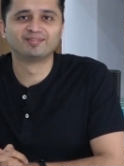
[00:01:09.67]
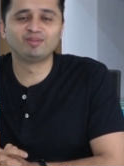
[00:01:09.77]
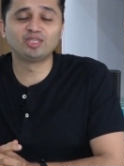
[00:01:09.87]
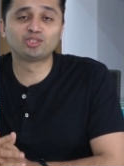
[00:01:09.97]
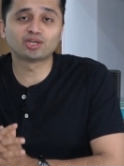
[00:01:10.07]

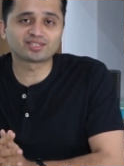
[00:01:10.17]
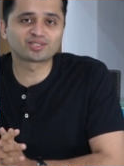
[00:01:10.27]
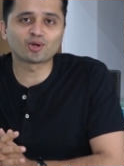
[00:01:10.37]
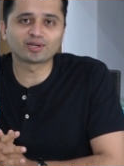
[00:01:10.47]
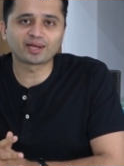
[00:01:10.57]
We
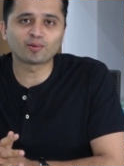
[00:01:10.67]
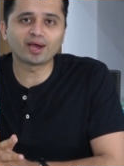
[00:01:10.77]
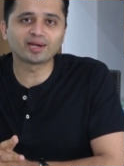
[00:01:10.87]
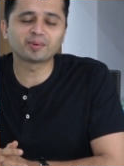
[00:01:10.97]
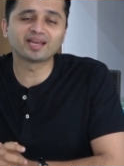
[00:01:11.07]
just got
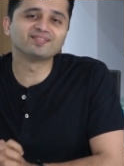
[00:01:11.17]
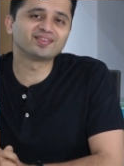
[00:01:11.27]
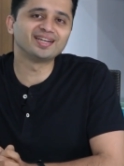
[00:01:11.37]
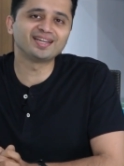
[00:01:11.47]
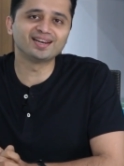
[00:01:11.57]
acquired by
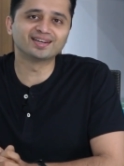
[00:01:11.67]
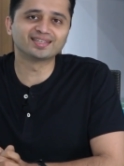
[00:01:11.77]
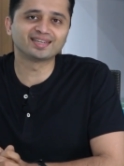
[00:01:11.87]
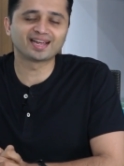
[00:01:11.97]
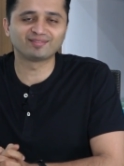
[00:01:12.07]
Infinity
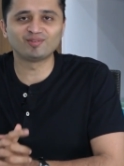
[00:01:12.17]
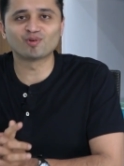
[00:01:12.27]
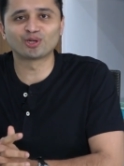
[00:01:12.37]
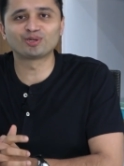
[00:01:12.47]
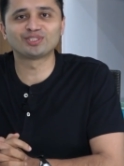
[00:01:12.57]
Learn and we
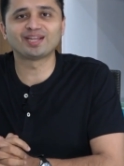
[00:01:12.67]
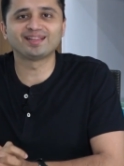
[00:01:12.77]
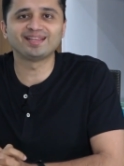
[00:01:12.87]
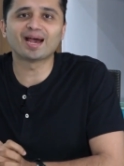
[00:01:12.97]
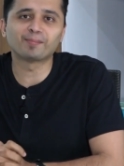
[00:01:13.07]
wanted to share
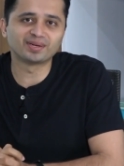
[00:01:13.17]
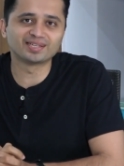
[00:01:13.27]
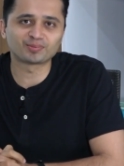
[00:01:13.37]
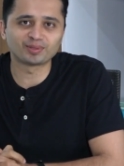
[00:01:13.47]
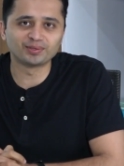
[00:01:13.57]
the
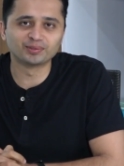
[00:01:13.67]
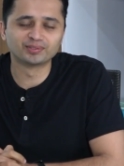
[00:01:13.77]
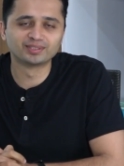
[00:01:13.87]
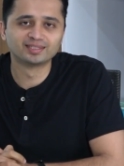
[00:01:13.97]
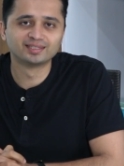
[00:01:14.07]
happiness with you.
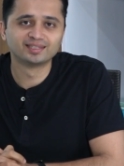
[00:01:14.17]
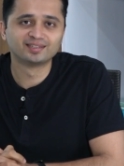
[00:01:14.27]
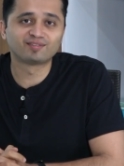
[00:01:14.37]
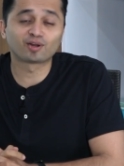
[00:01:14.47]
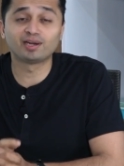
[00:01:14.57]

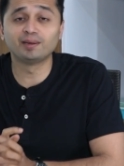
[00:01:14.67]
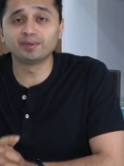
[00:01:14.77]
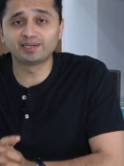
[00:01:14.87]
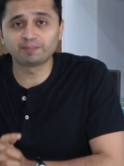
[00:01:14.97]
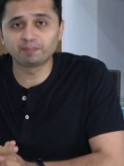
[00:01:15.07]
For a
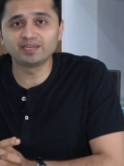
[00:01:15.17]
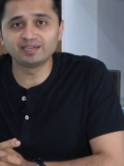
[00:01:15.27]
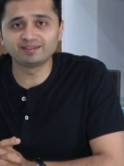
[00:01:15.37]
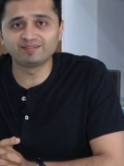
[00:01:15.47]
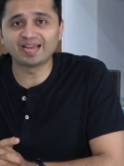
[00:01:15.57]
limited
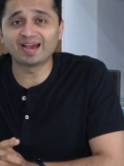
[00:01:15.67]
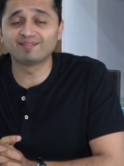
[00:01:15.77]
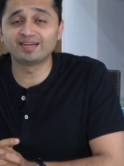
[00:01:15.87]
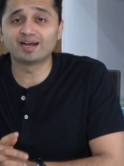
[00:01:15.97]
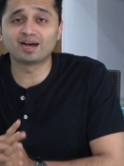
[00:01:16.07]
period, we have
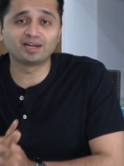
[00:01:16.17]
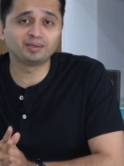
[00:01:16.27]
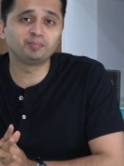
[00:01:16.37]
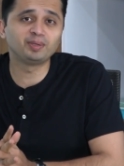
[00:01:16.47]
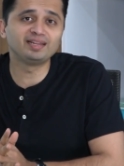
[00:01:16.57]
an
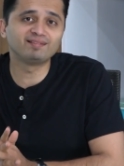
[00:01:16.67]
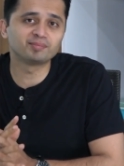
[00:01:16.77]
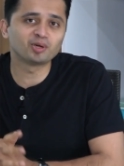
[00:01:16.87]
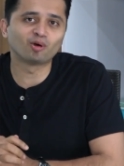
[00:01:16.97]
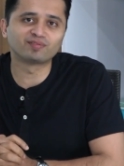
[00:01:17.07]

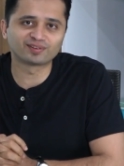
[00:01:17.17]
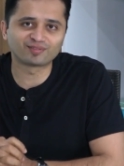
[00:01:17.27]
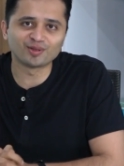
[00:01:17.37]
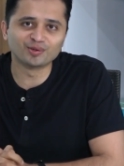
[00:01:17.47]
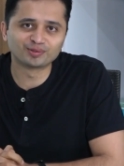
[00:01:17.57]
unbelievable offer
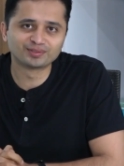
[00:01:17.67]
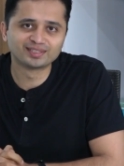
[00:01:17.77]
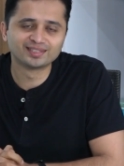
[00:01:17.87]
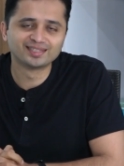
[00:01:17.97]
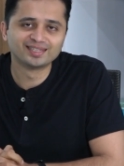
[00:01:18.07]
for you.
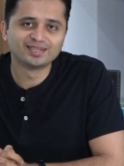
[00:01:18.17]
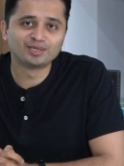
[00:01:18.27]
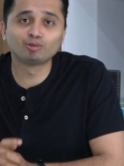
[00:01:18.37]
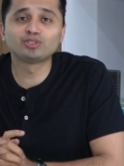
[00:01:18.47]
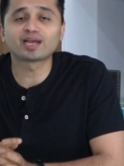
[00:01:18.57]

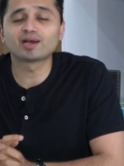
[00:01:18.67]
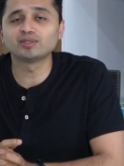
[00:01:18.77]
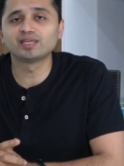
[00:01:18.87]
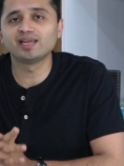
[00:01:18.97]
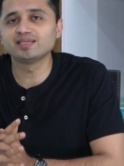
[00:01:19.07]
Do check out
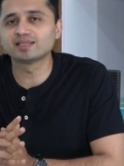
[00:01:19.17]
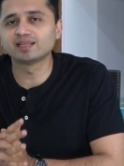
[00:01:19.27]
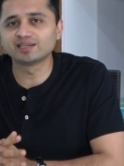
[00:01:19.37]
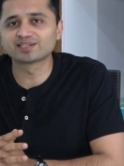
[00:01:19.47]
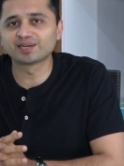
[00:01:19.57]
the links in
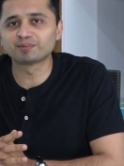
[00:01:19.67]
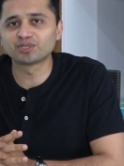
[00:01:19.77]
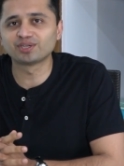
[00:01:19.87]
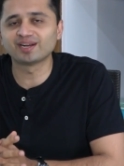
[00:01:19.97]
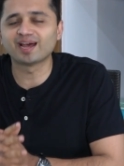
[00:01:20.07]
the
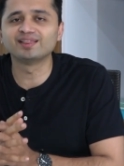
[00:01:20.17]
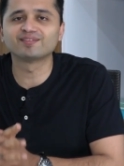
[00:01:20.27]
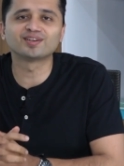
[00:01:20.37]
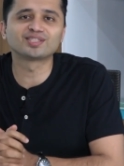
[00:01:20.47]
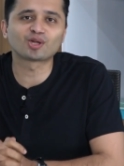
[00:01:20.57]
description and the
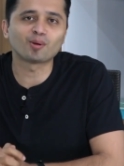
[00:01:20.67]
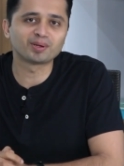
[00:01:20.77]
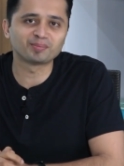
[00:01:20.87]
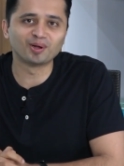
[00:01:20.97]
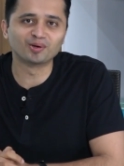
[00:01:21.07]
first
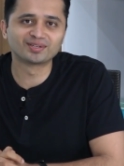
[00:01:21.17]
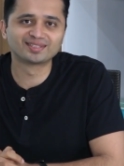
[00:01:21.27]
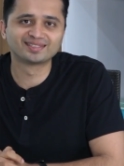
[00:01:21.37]
comment below.